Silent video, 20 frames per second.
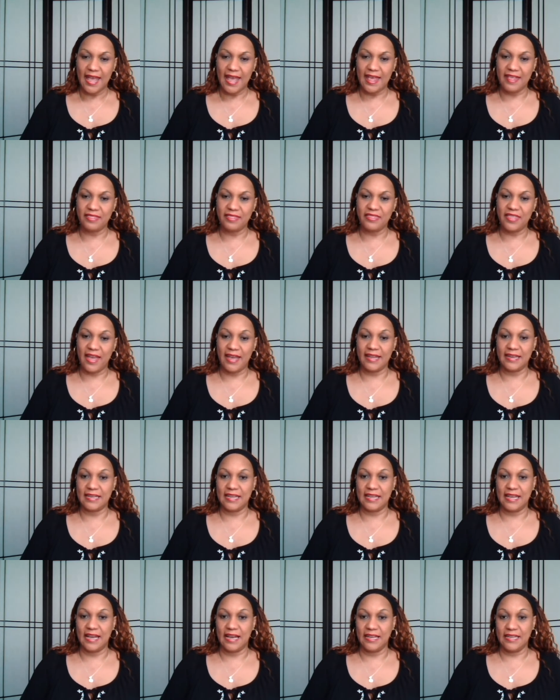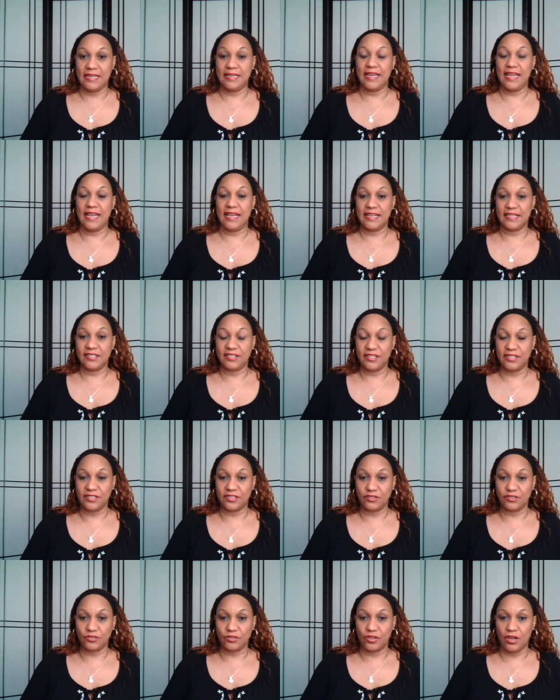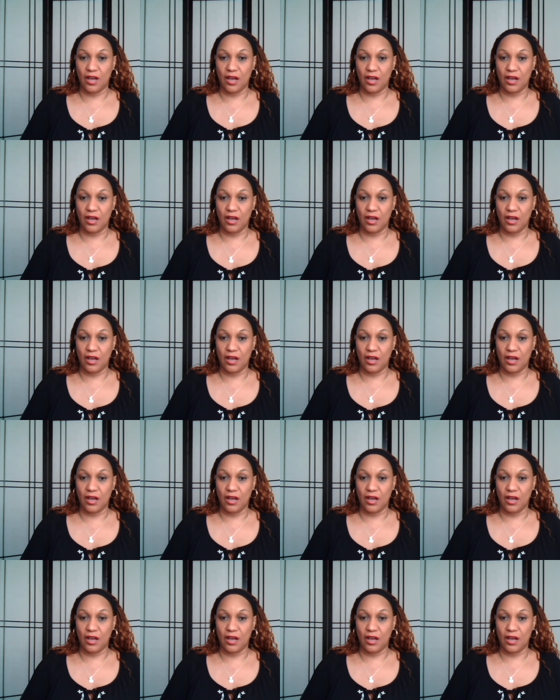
And that, in essence,